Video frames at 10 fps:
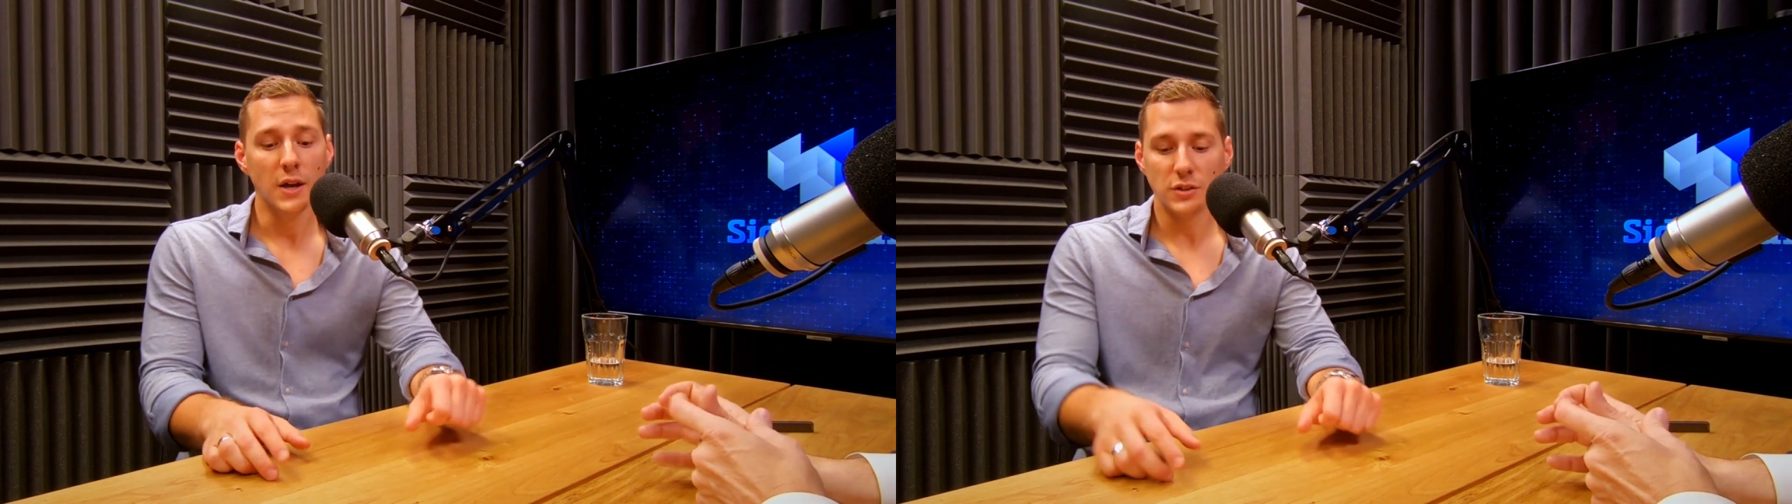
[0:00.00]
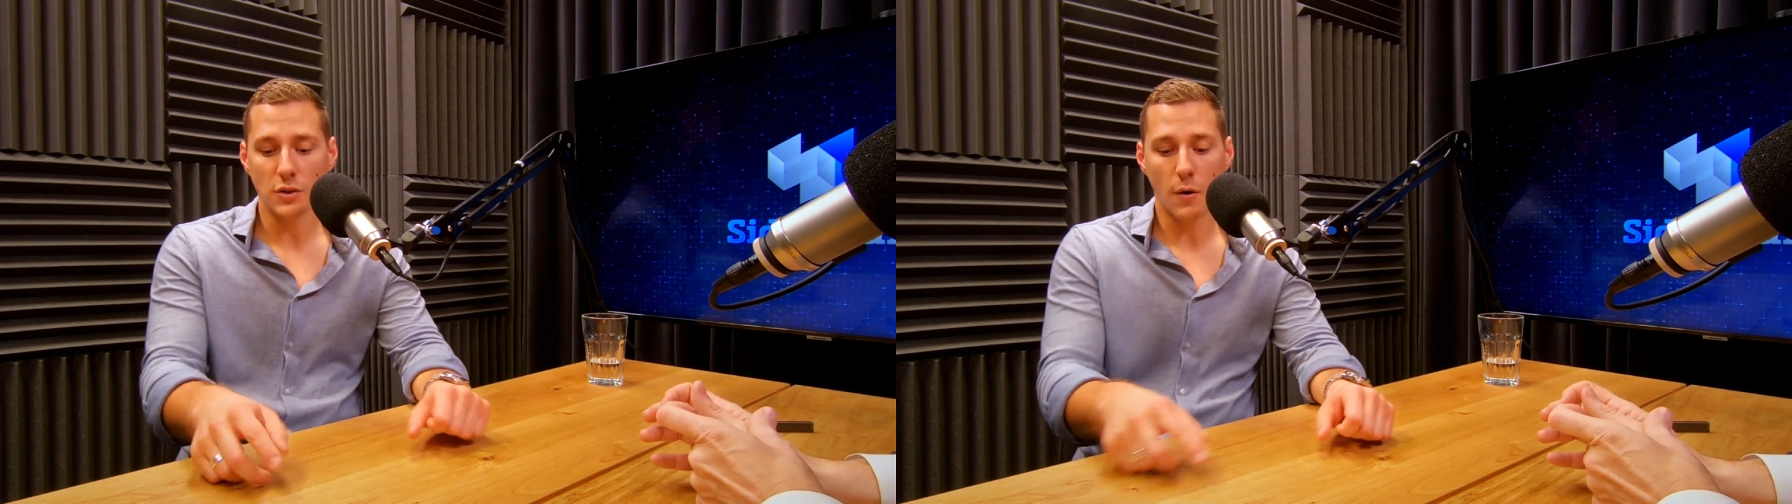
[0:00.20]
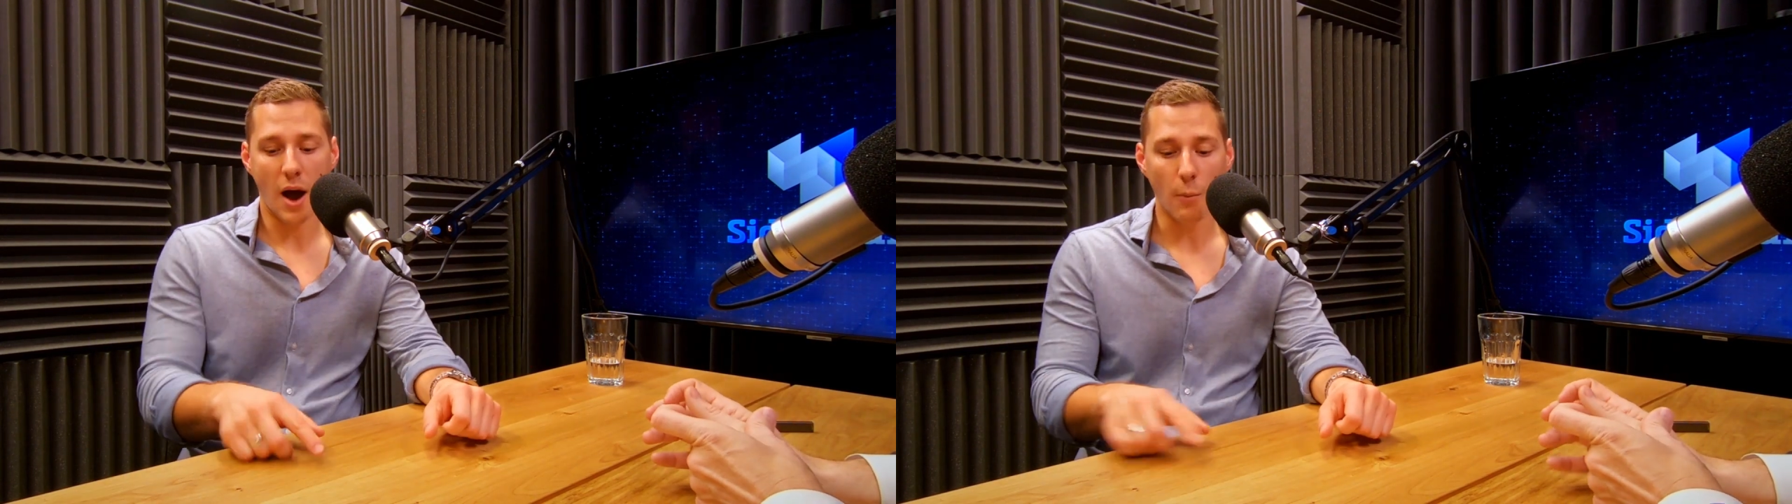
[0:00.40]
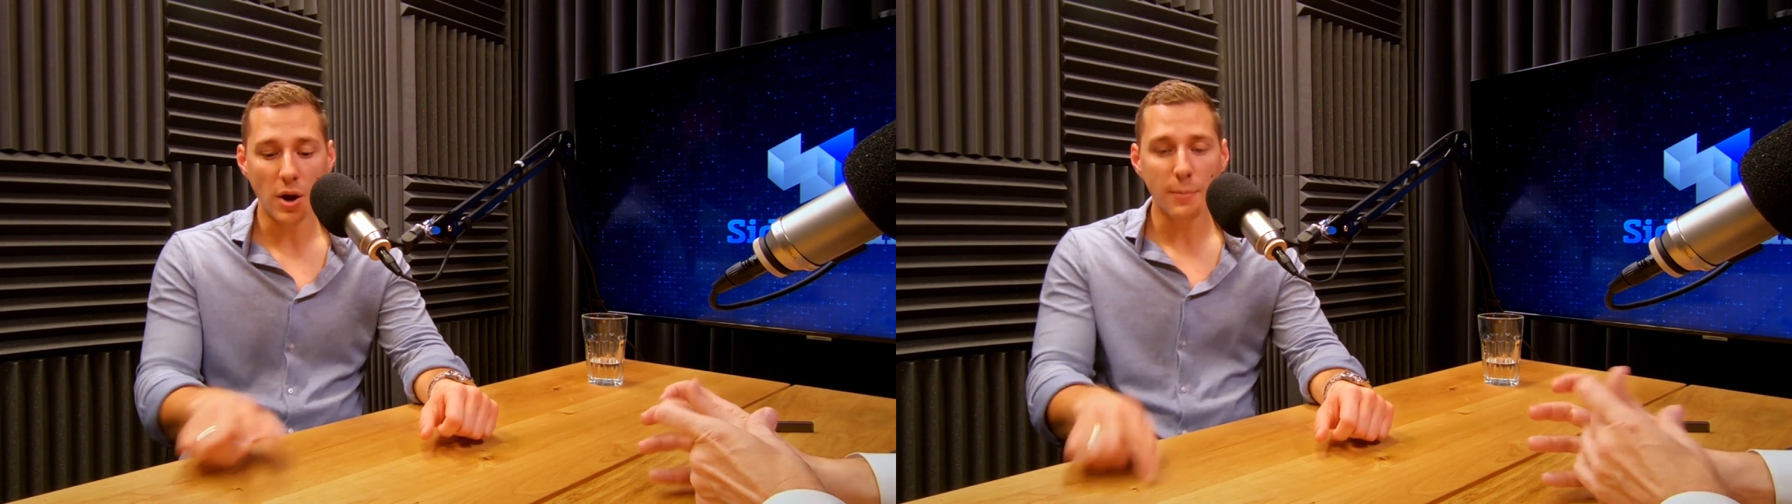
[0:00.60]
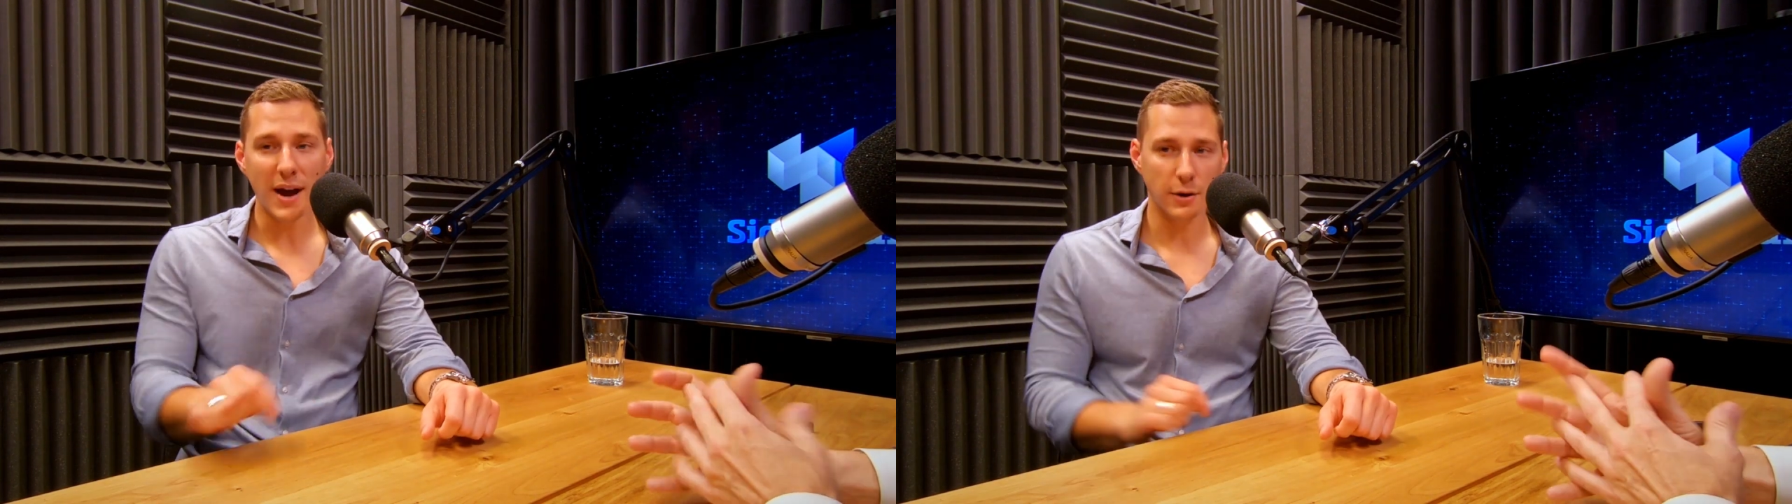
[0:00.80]
So I
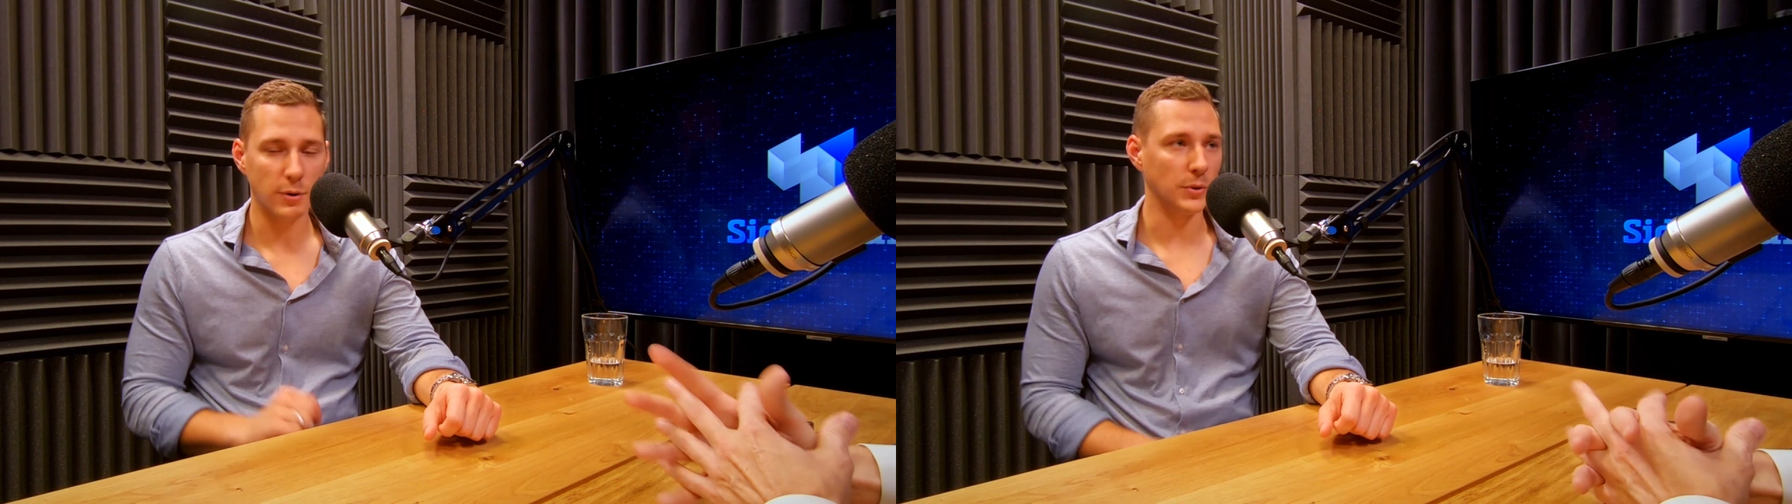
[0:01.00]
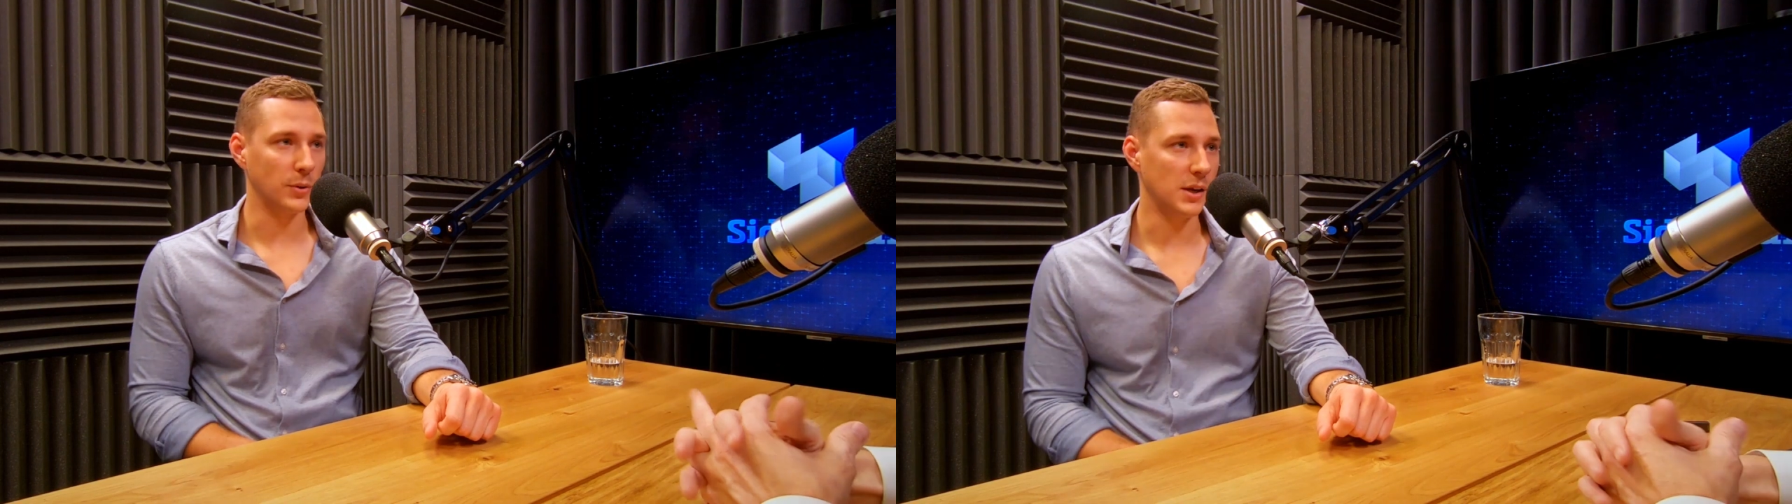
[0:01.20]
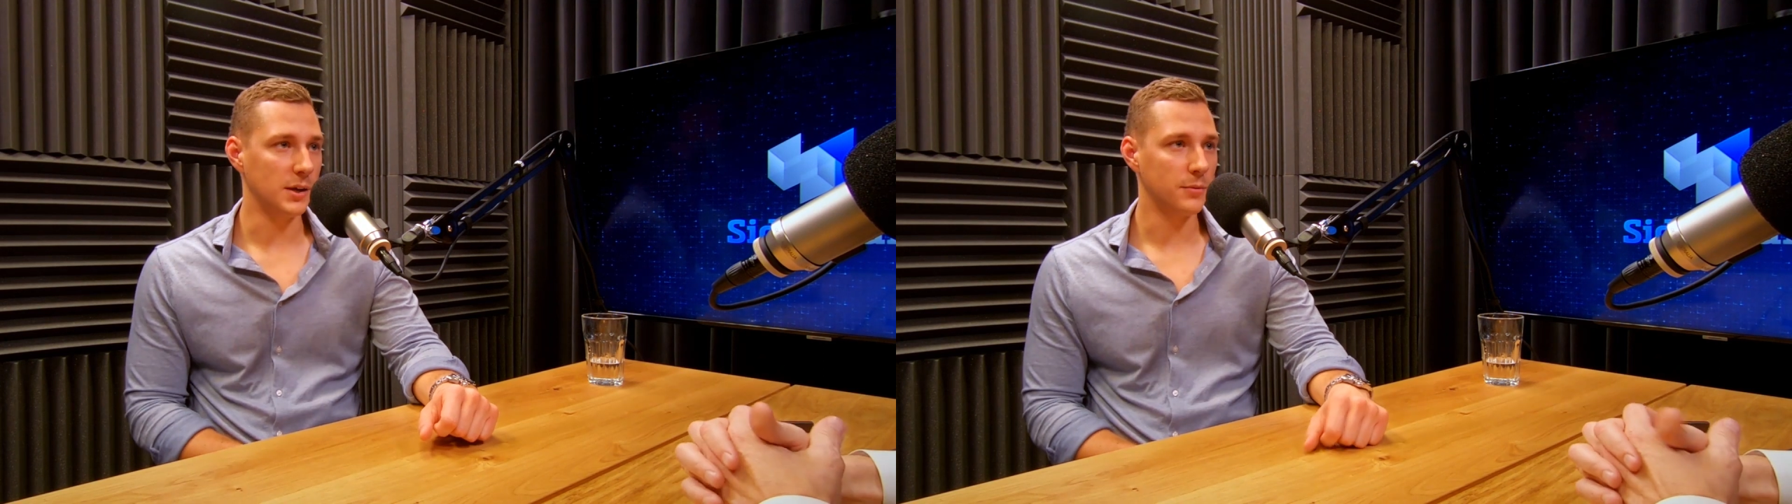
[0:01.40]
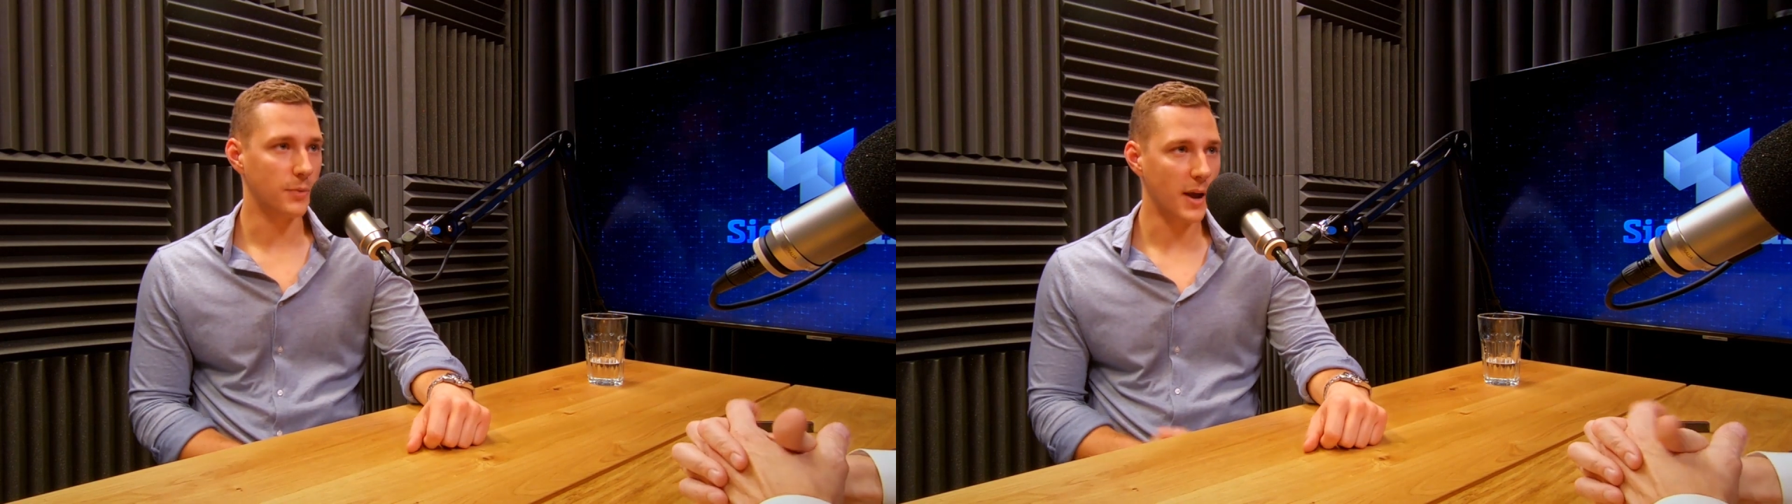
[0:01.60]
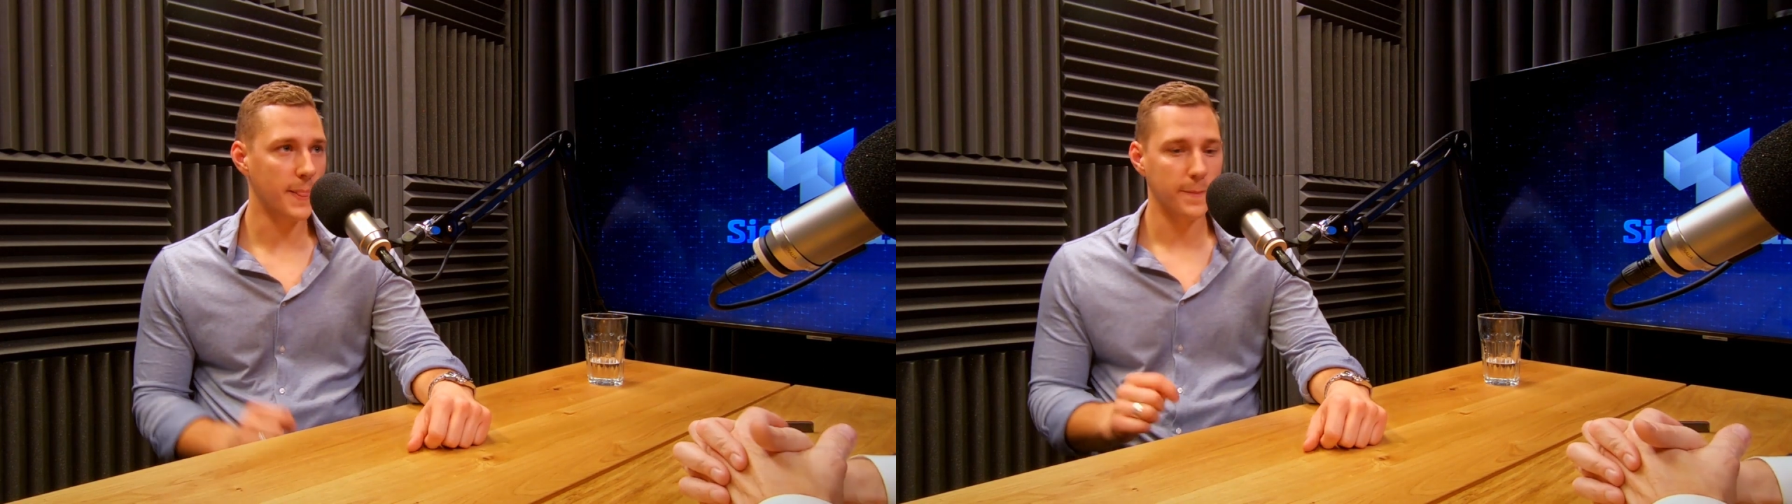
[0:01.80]
want to buy a CryptoKitty,
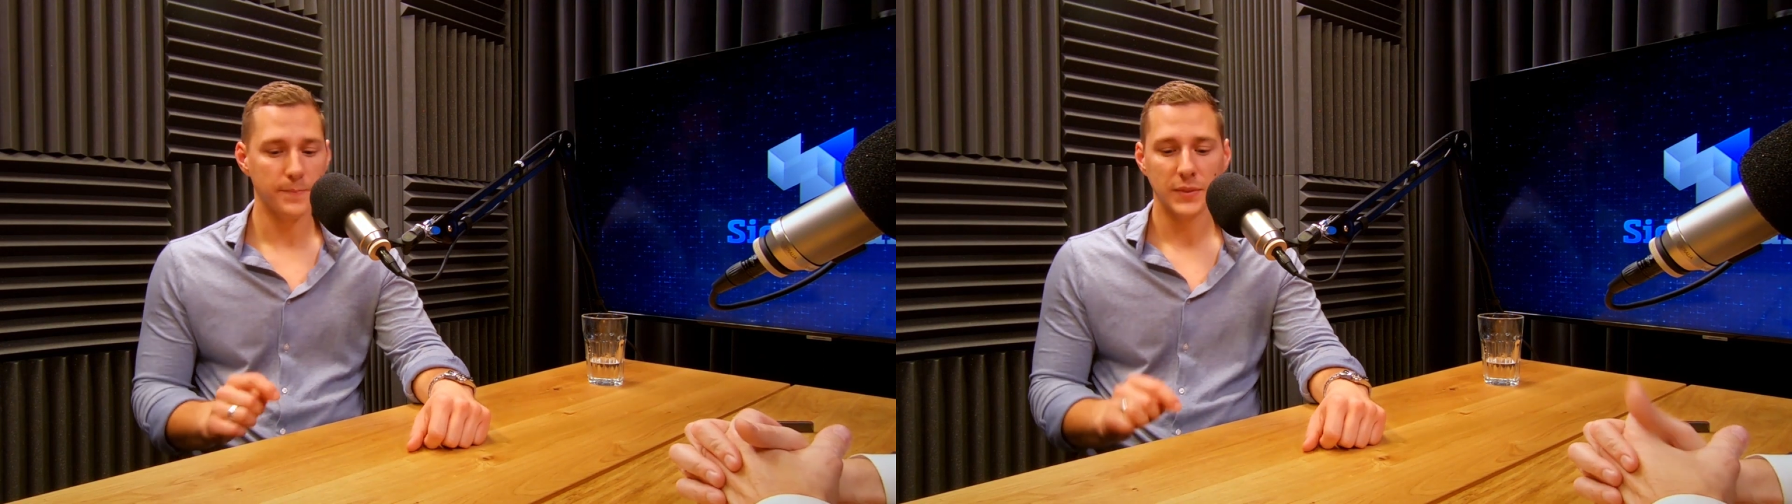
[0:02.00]
right?